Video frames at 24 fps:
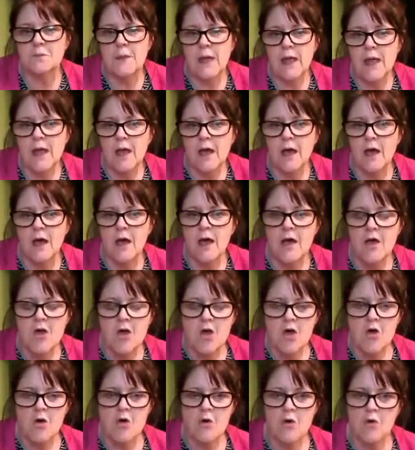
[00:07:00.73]
maker,
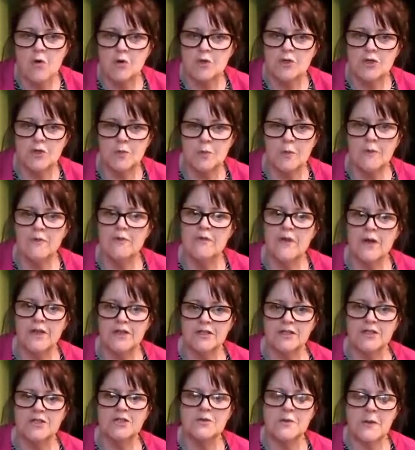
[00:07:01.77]
or do you prefer
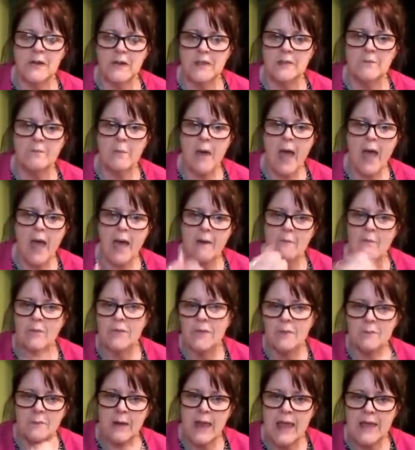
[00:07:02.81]
to do it in the pan with
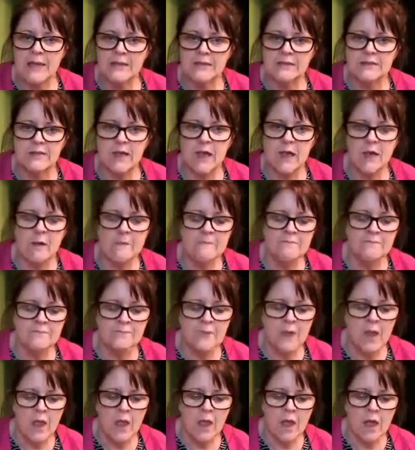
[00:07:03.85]
the blender?
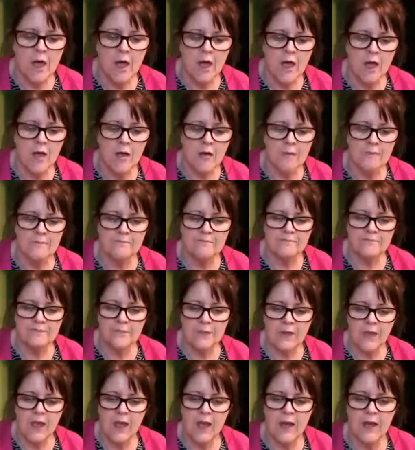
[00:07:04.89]

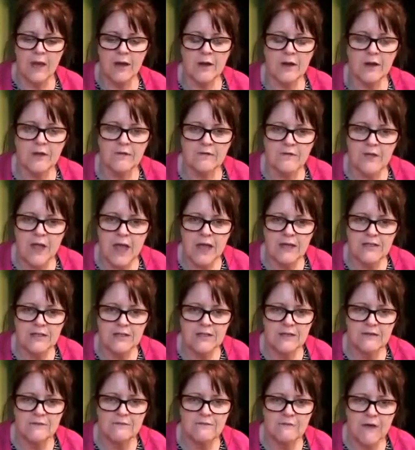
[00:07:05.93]
Yeah, and if you had
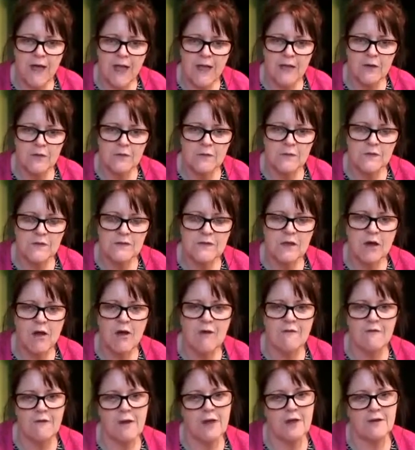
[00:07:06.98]
any fails,
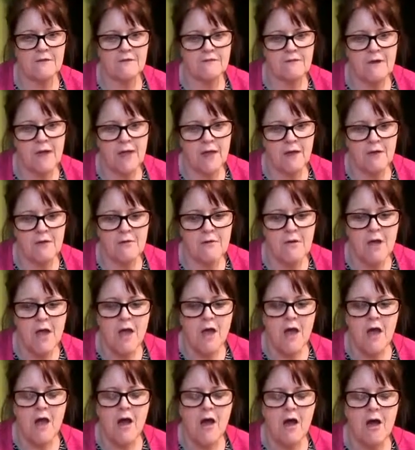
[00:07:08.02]
I've had a fail.
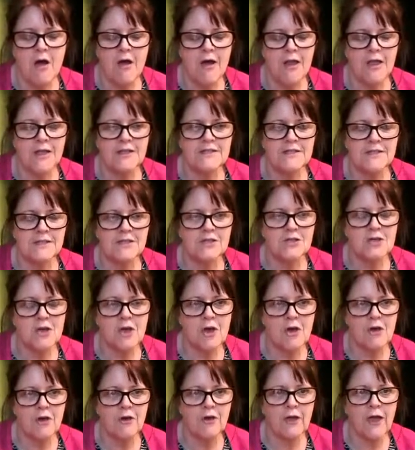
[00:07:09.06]
I did
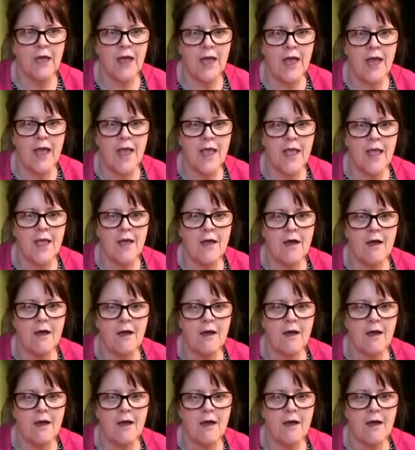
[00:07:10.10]
cook a